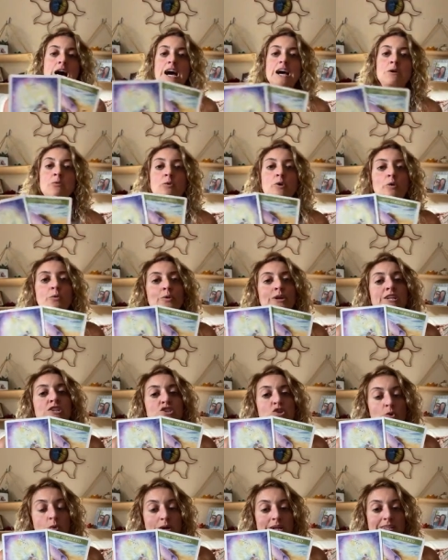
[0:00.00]
I will
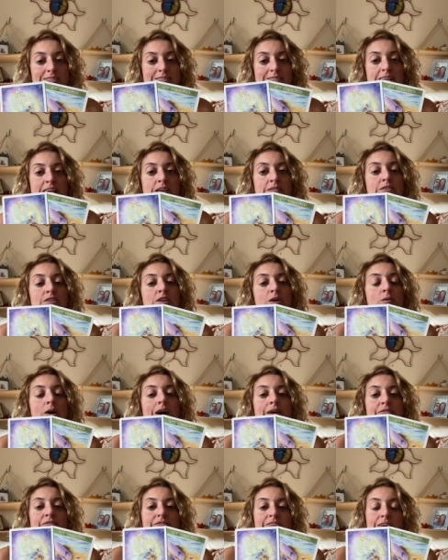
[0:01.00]
rejoice even
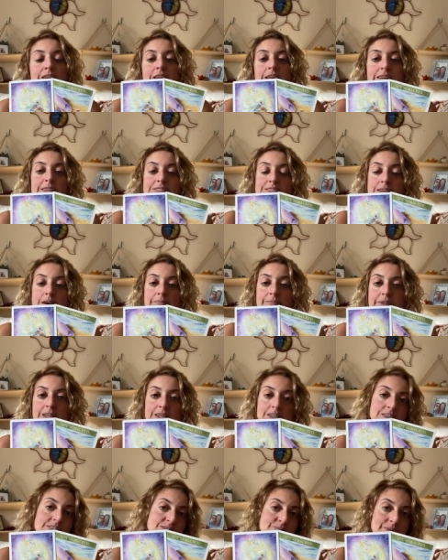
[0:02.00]
though I feel like
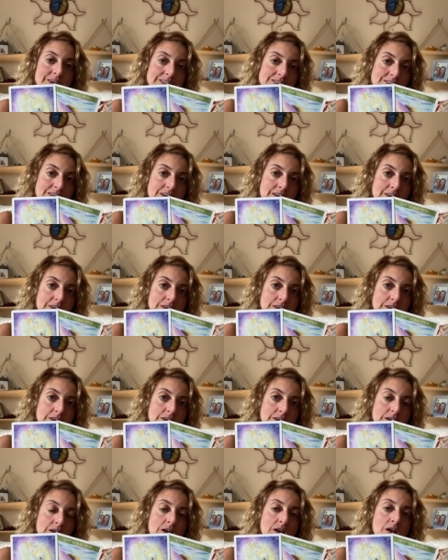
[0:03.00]
something is missing.